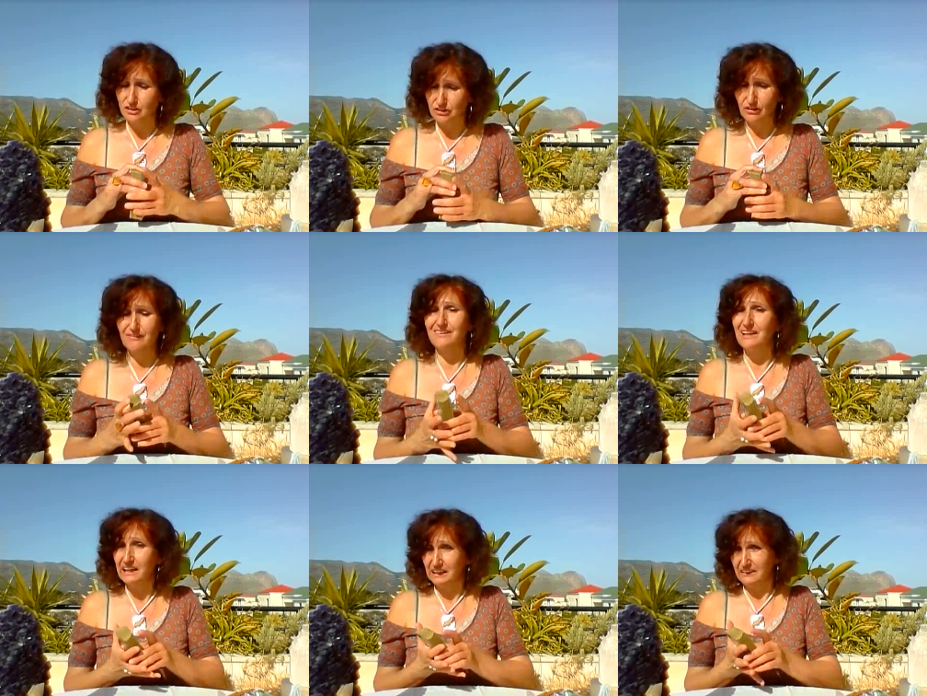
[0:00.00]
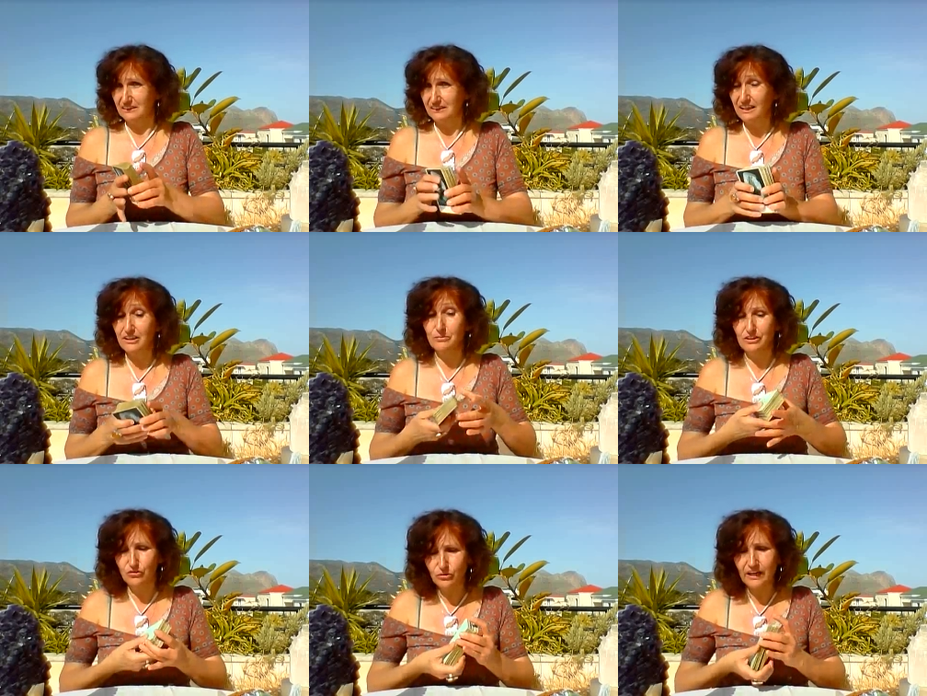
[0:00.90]
So take it. Take it
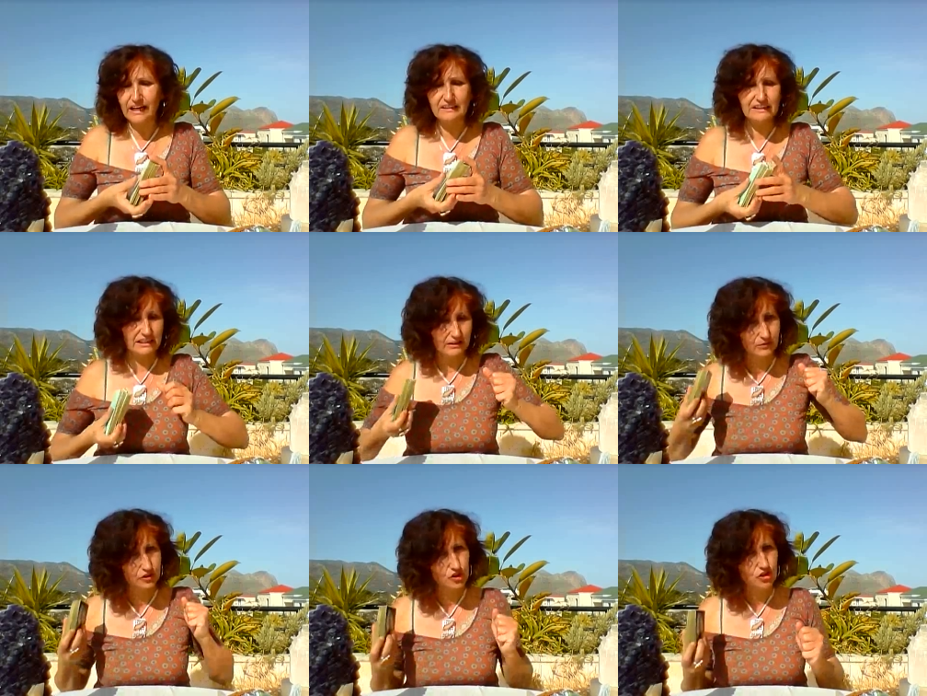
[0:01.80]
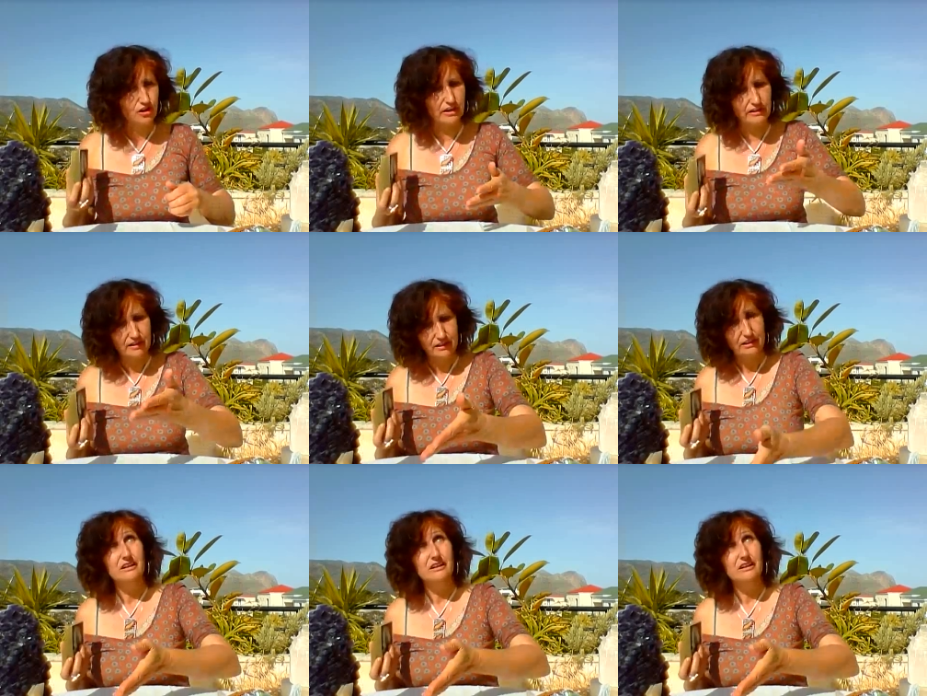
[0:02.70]
with two hands and with joy.